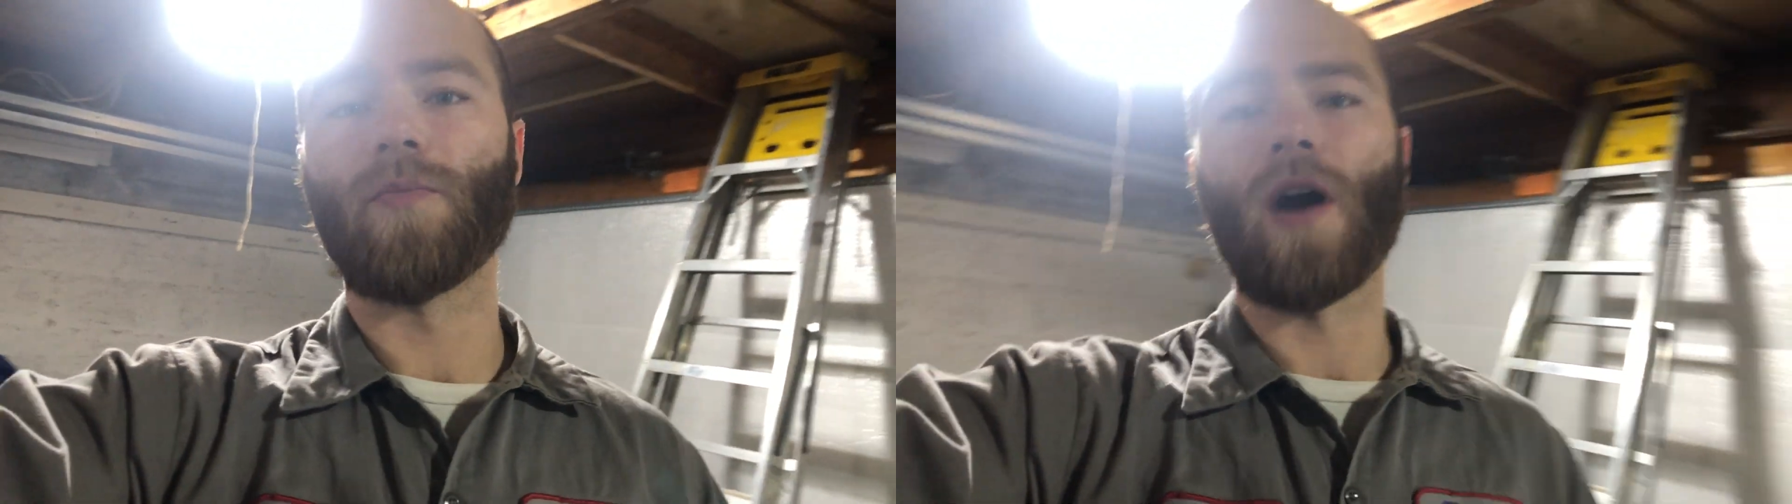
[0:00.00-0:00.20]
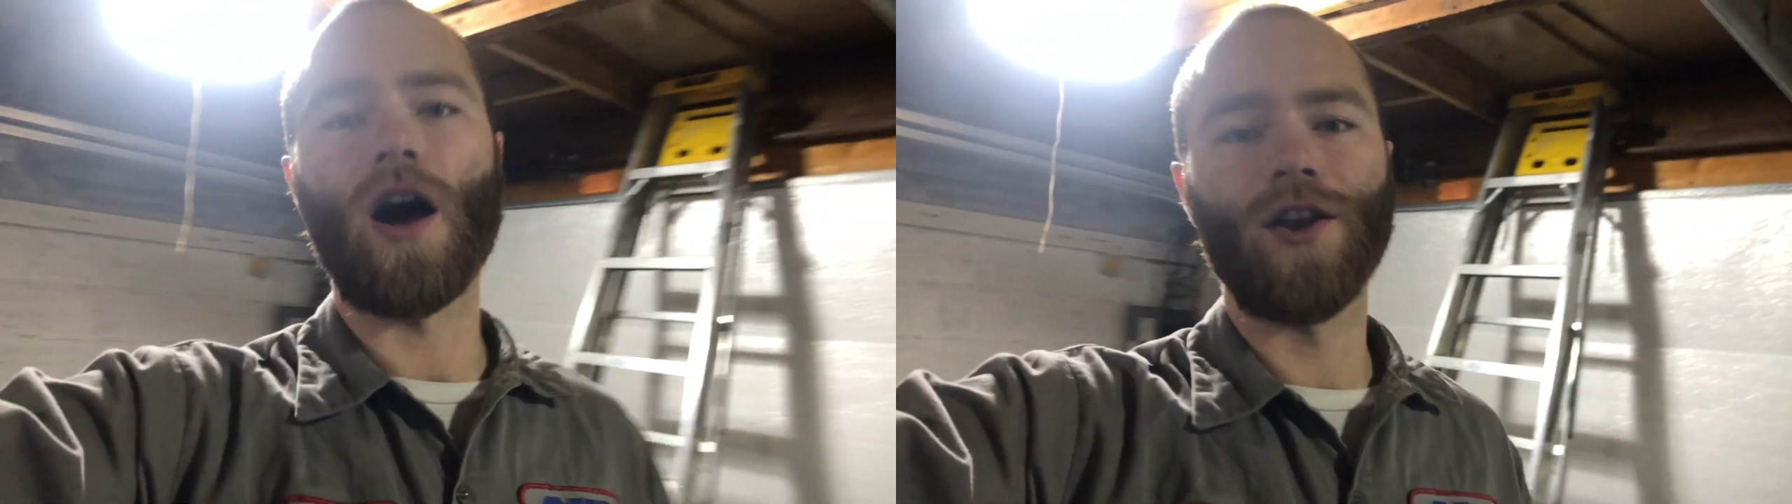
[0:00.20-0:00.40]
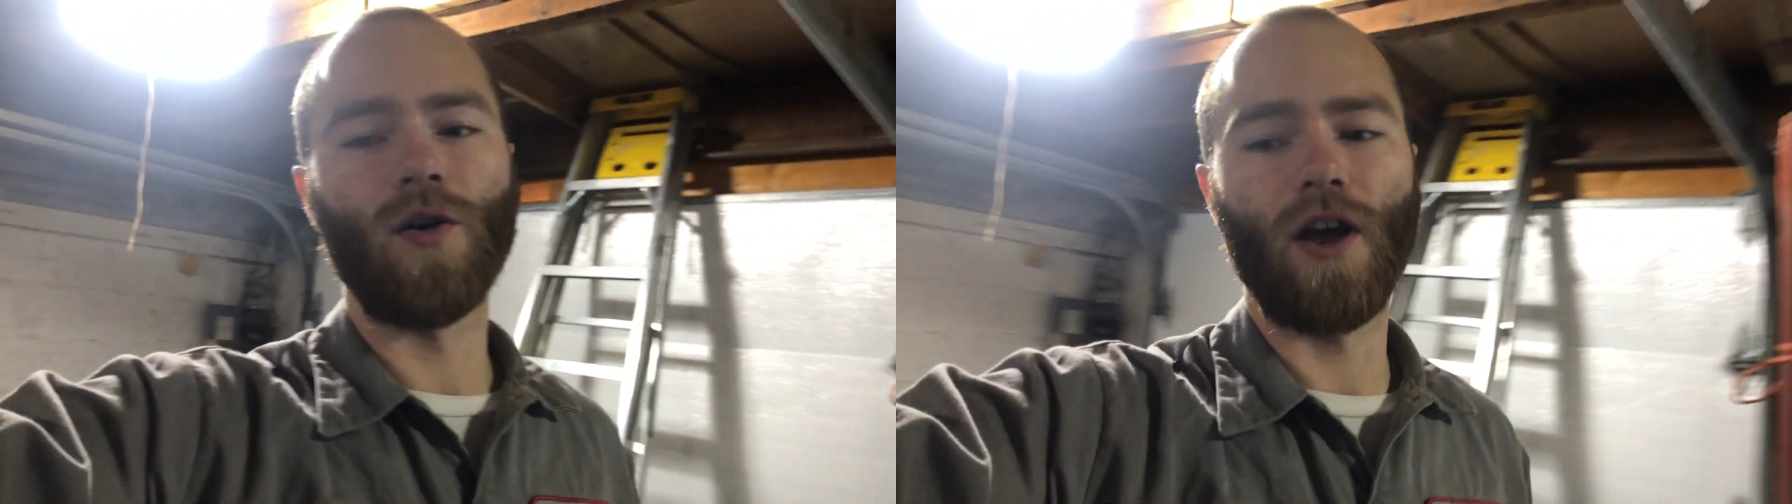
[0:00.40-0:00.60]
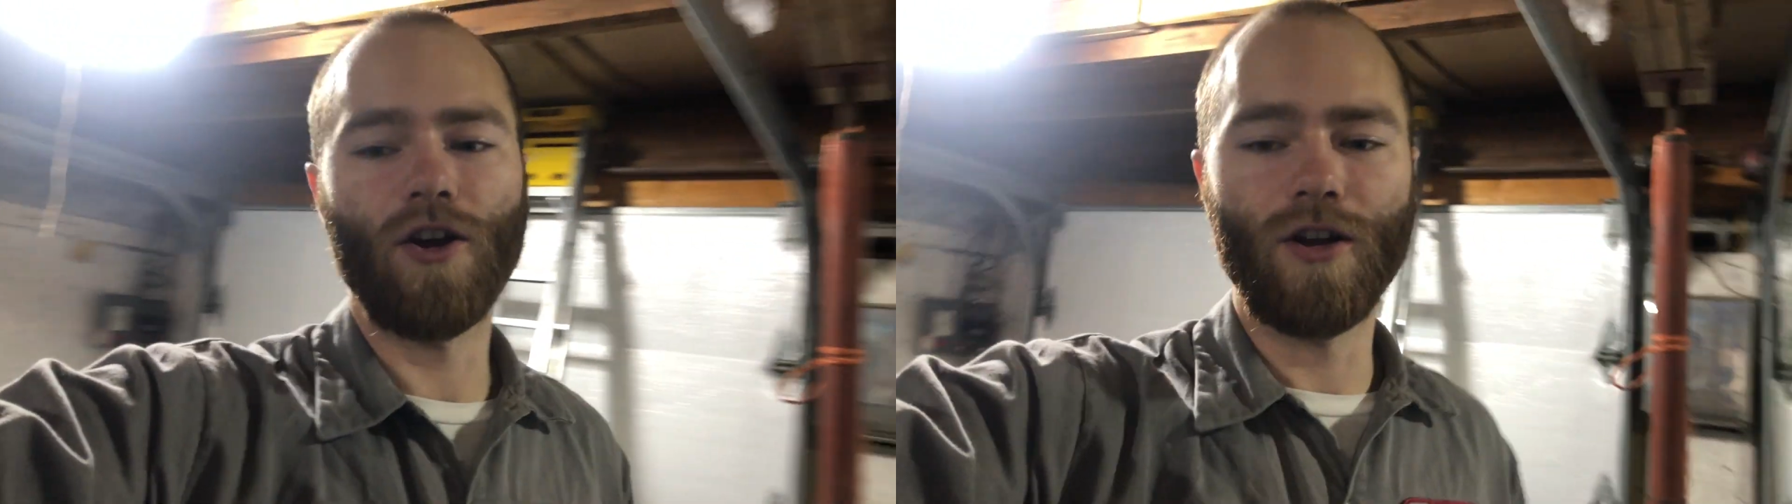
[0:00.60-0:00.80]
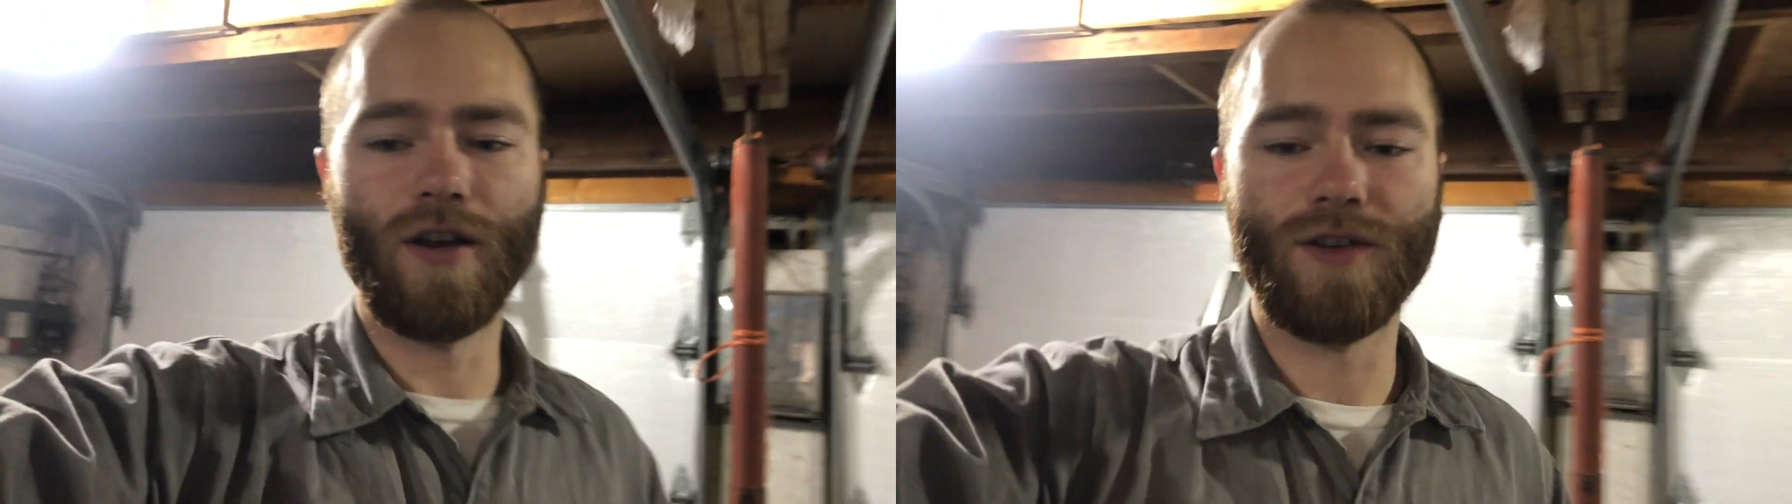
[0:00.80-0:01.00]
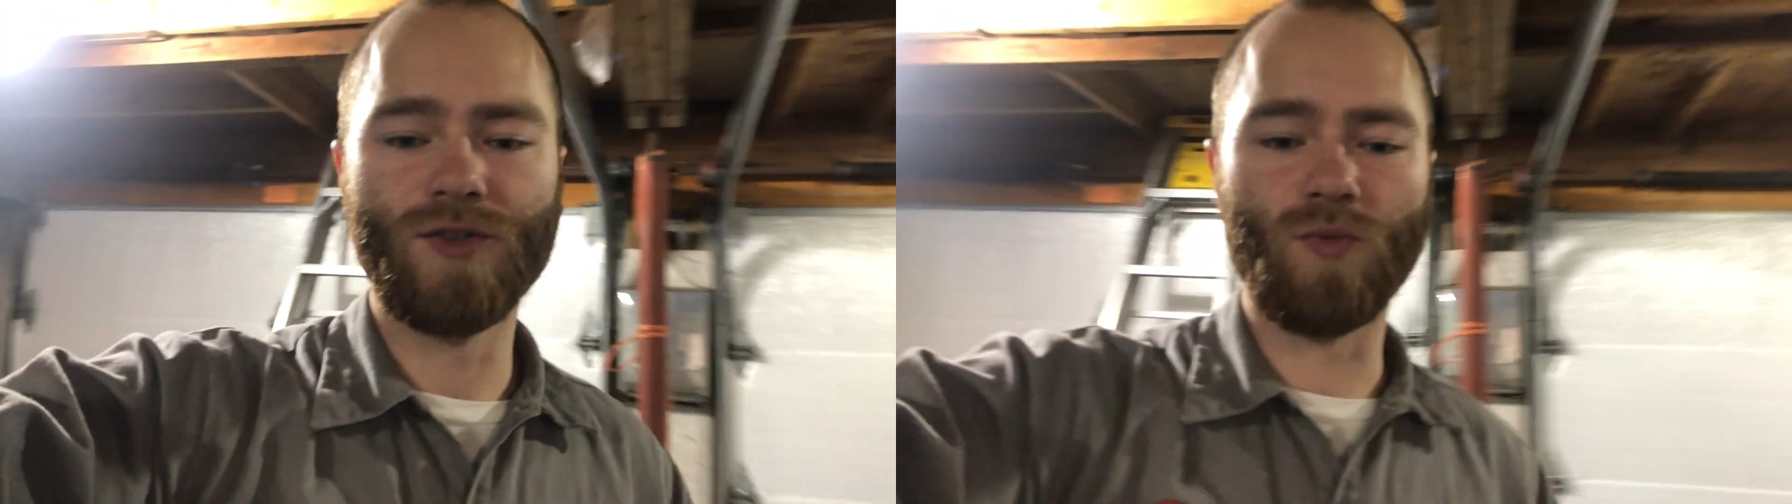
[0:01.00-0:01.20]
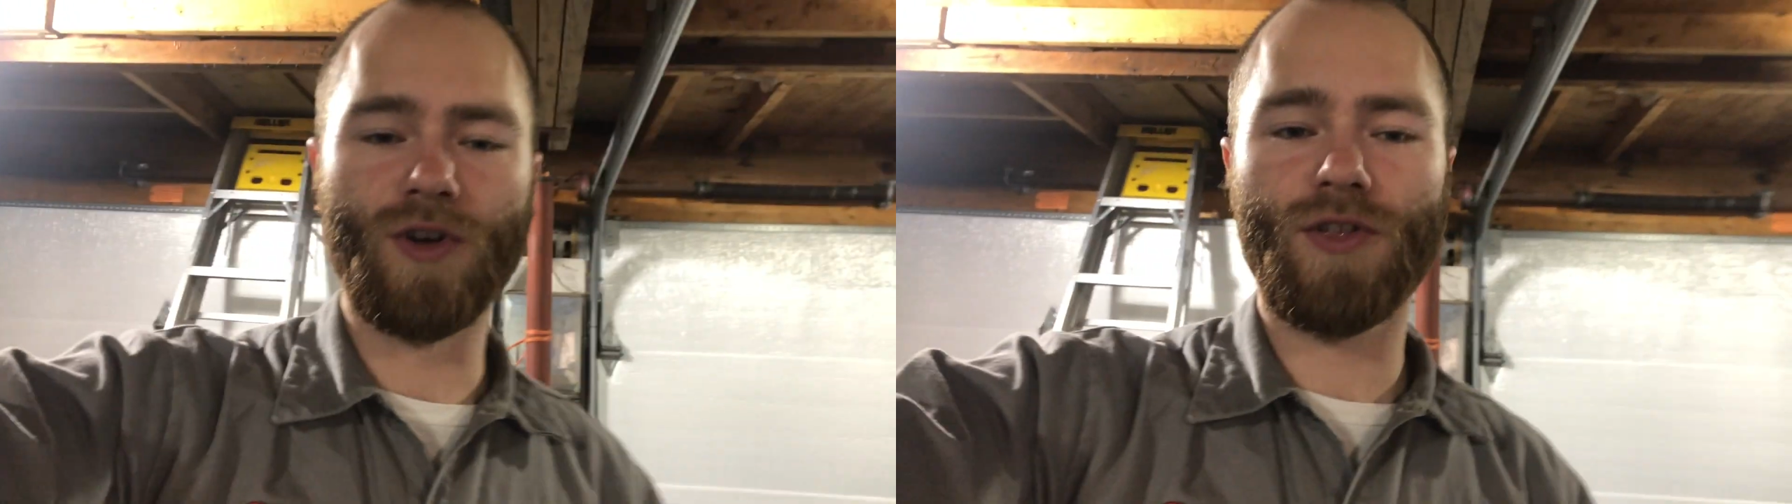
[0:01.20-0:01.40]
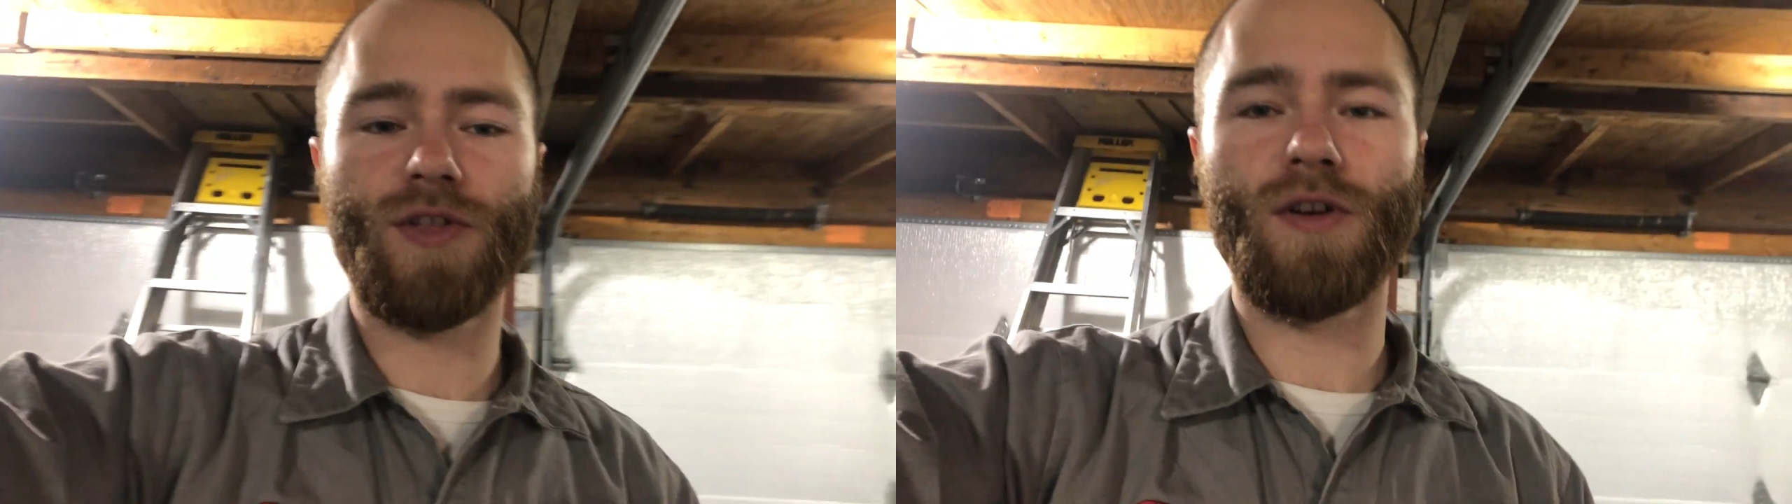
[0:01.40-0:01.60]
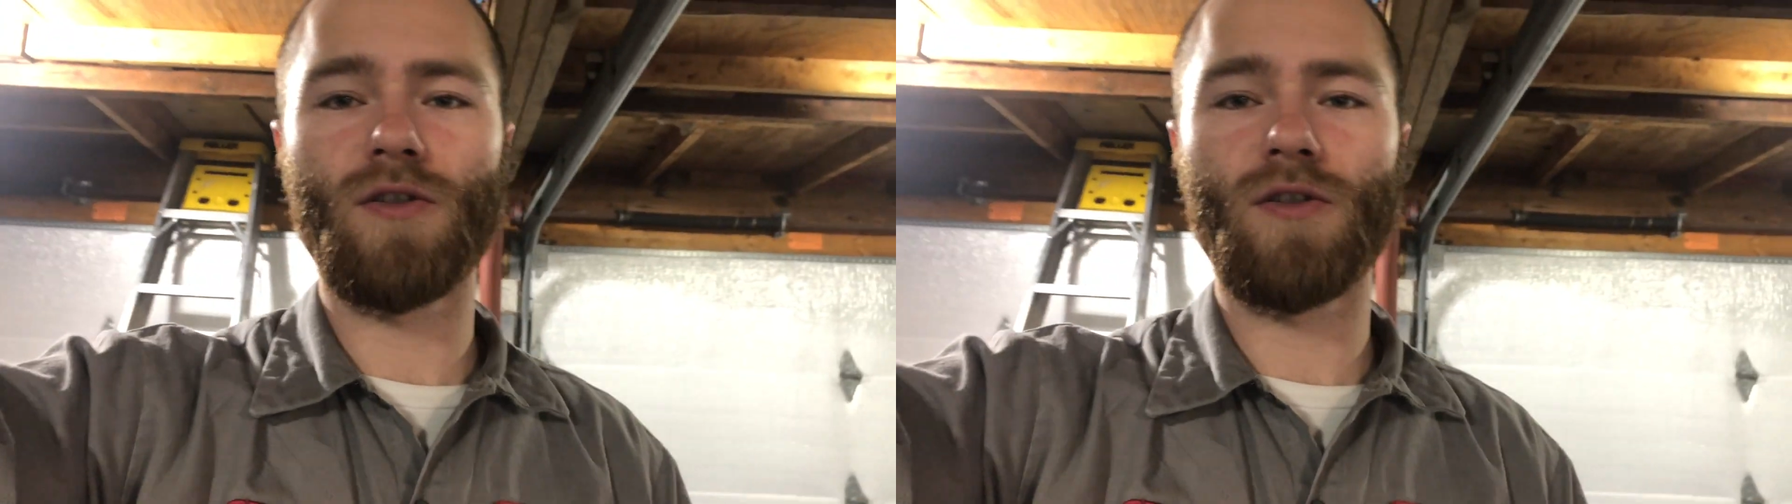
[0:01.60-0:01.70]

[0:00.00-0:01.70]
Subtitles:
Bondo areas with